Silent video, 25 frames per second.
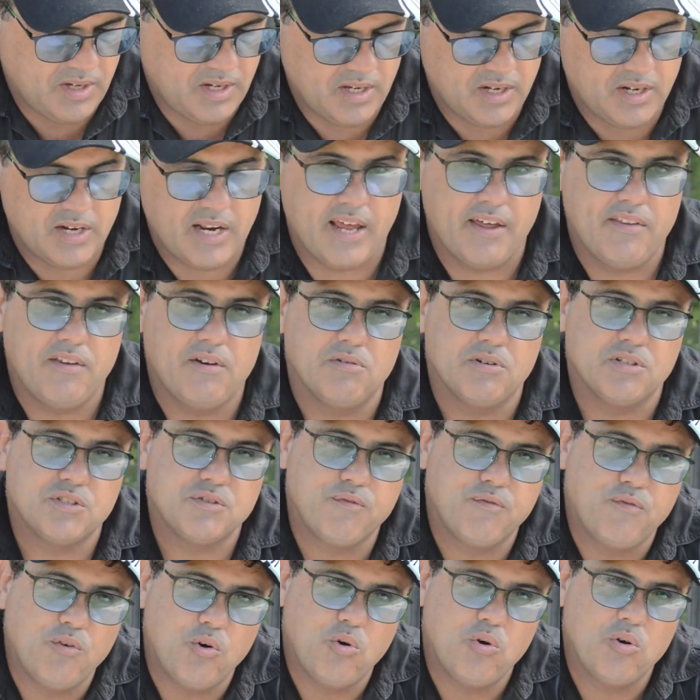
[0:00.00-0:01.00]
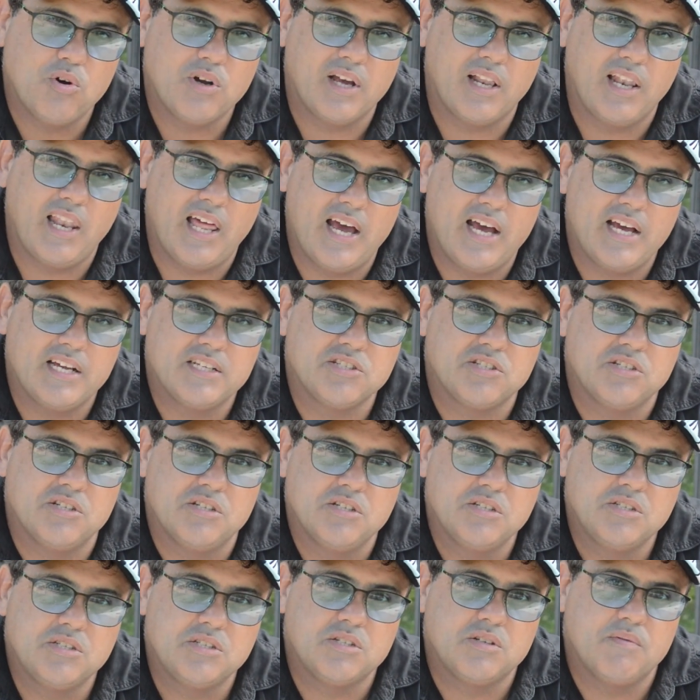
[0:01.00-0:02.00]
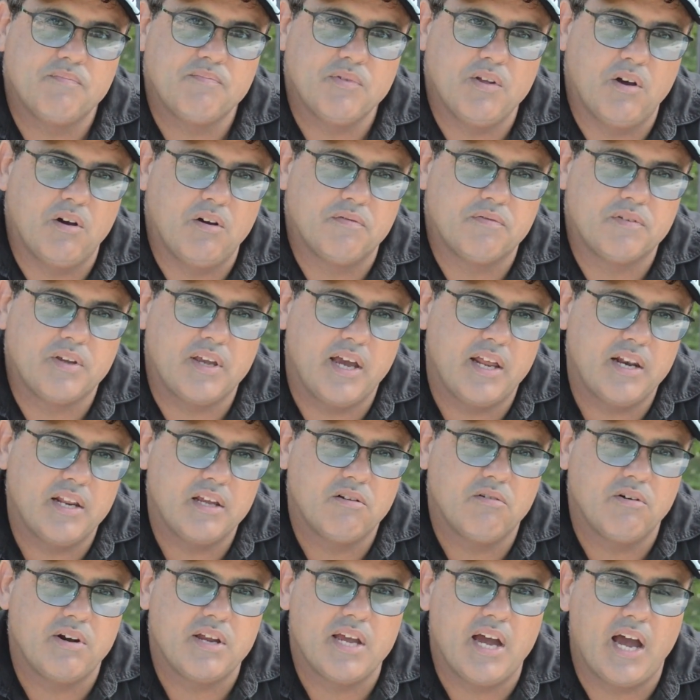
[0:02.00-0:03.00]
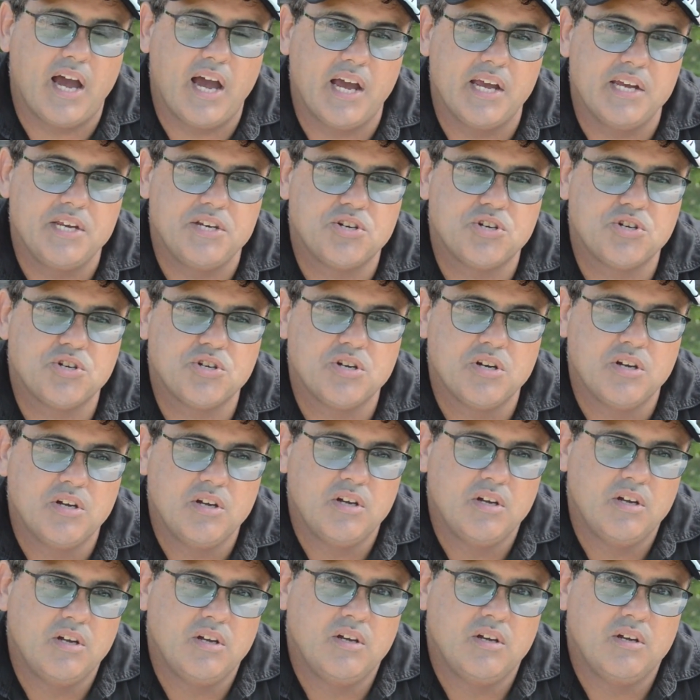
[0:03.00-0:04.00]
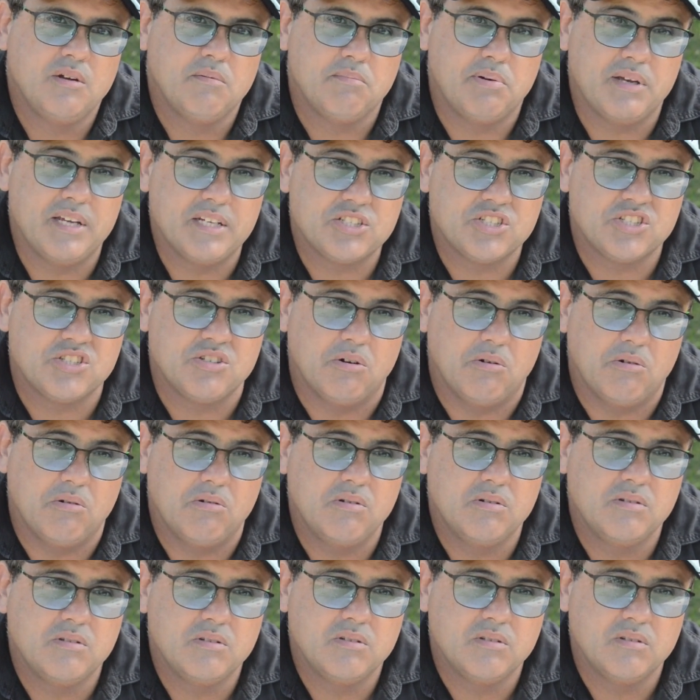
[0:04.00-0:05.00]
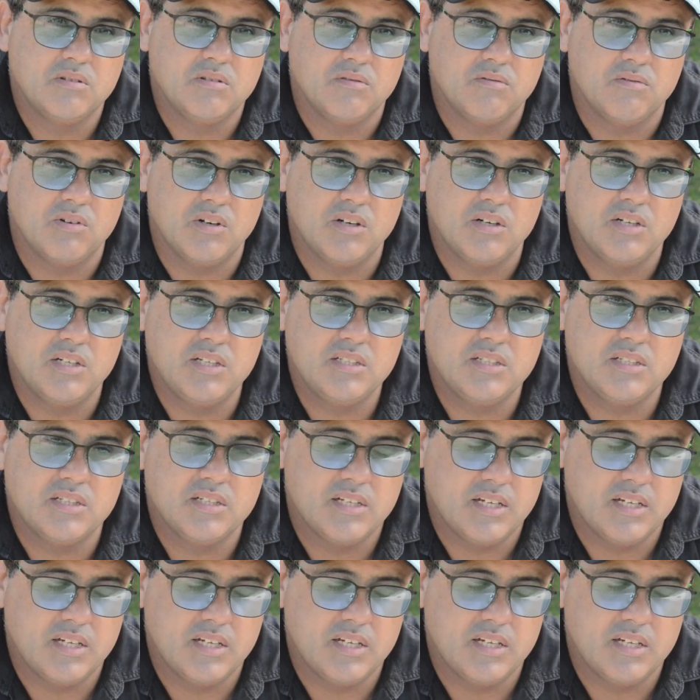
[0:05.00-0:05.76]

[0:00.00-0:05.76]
Now there is 4 classes of Category H pistol, right?